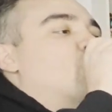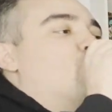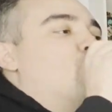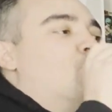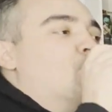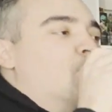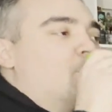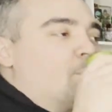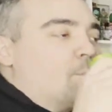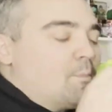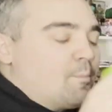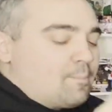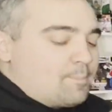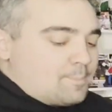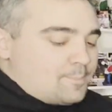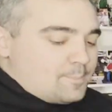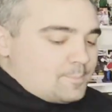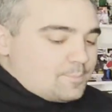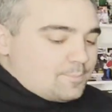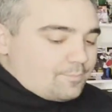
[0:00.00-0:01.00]
getting into
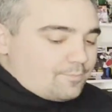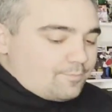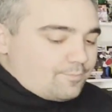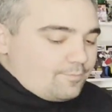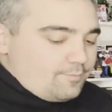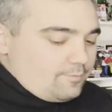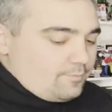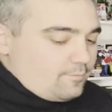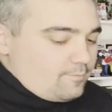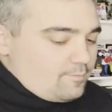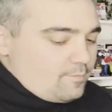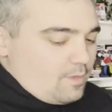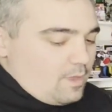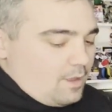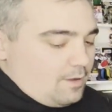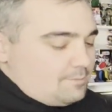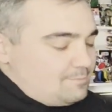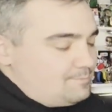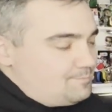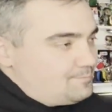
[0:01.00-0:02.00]
breaks. Hobby
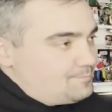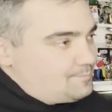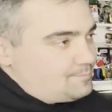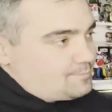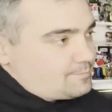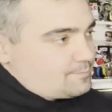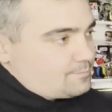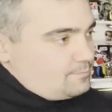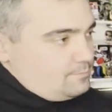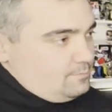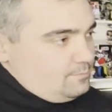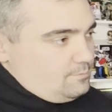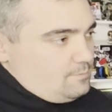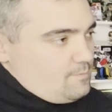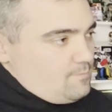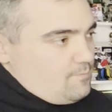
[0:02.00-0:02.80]
boxes are expensive,